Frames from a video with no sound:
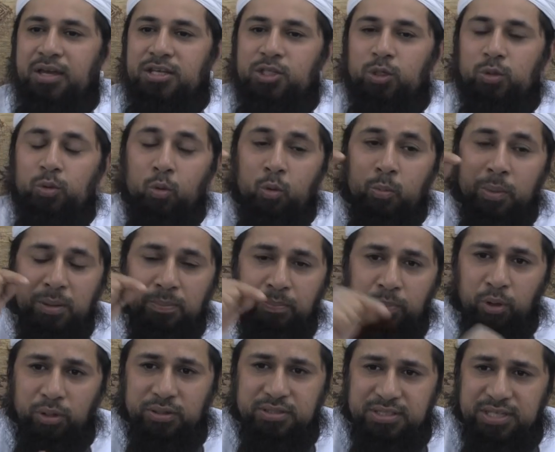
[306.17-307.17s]
so that we may
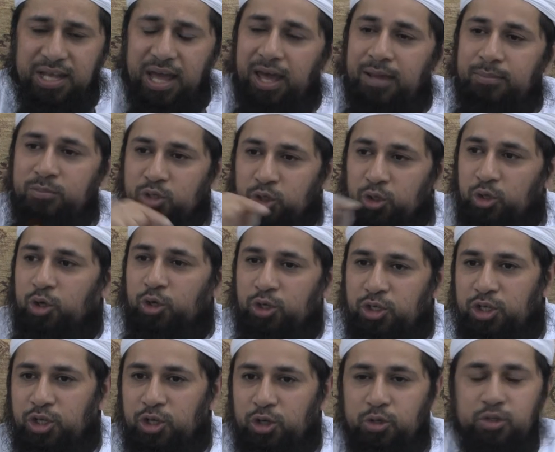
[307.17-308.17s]
put time to
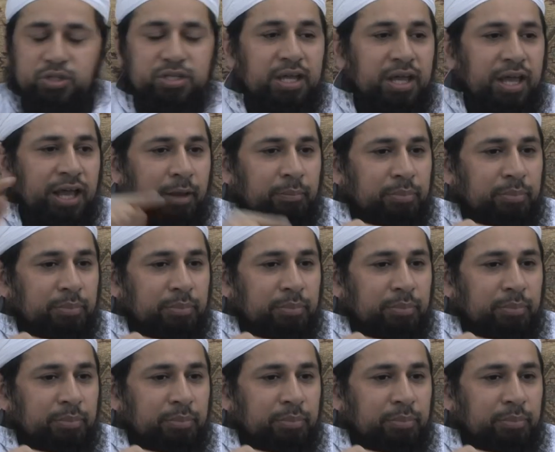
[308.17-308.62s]
good use